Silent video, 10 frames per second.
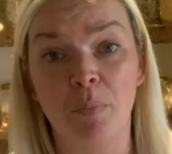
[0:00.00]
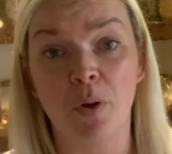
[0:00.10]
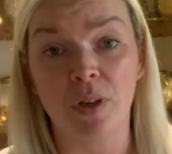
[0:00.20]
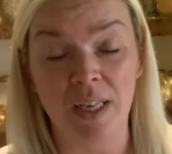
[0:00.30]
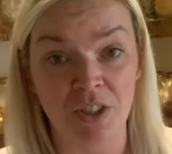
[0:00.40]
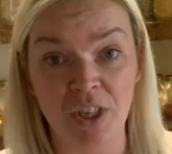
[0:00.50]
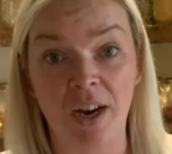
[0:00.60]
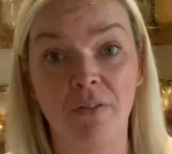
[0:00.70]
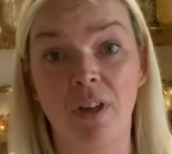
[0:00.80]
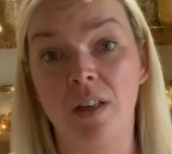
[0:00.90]
but in
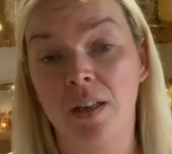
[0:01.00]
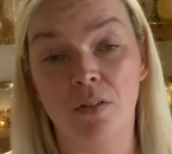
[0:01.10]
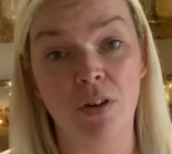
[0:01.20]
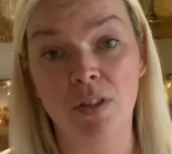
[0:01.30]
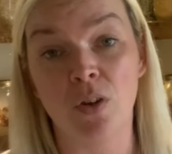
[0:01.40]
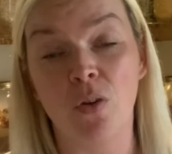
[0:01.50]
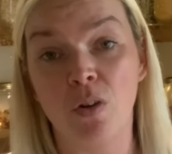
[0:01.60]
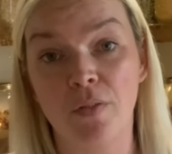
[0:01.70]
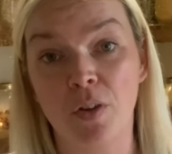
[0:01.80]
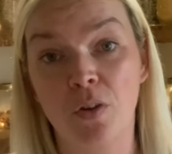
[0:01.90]
general across the whole of the